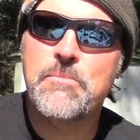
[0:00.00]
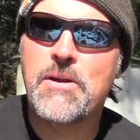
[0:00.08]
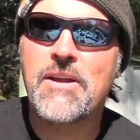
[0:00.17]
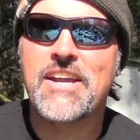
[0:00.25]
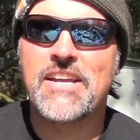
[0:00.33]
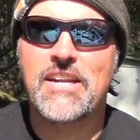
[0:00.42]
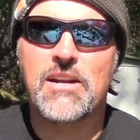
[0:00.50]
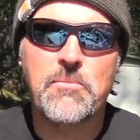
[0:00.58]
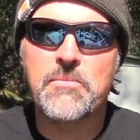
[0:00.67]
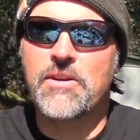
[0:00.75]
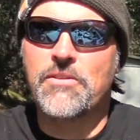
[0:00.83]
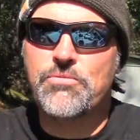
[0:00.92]
American and
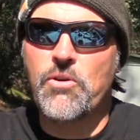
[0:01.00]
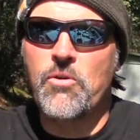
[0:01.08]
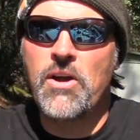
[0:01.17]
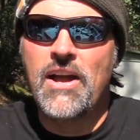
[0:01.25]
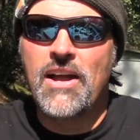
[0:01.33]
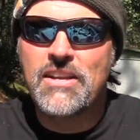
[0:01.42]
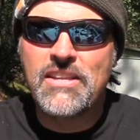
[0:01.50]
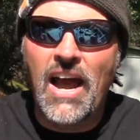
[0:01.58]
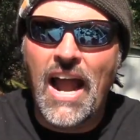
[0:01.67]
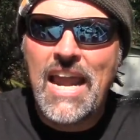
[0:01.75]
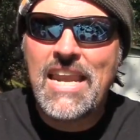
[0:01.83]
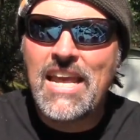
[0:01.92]
I'm going to throw
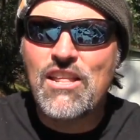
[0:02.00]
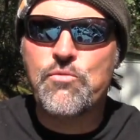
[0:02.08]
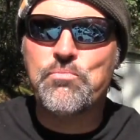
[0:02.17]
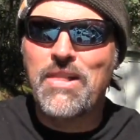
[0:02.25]
nine inch